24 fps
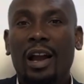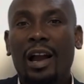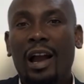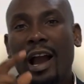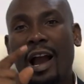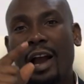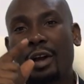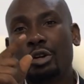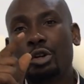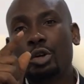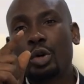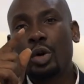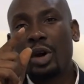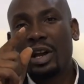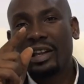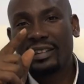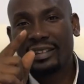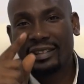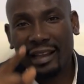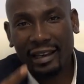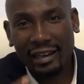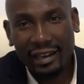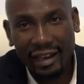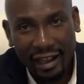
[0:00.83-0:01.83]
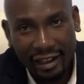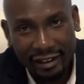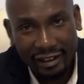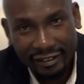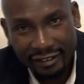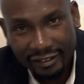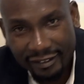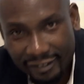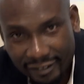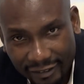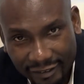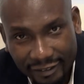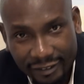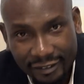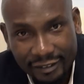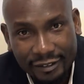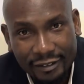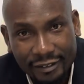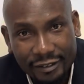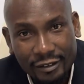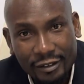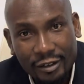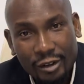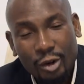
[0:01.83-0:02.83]
Are you a tenant
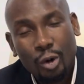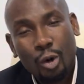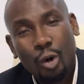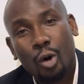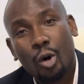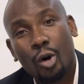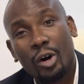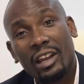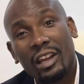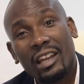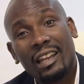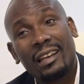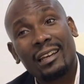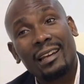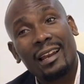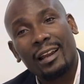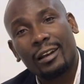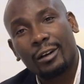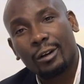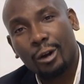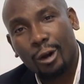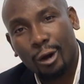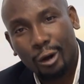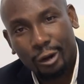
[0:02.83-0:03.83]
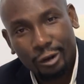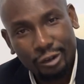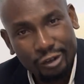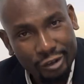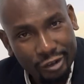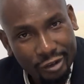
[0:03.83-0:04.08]
or a landlord?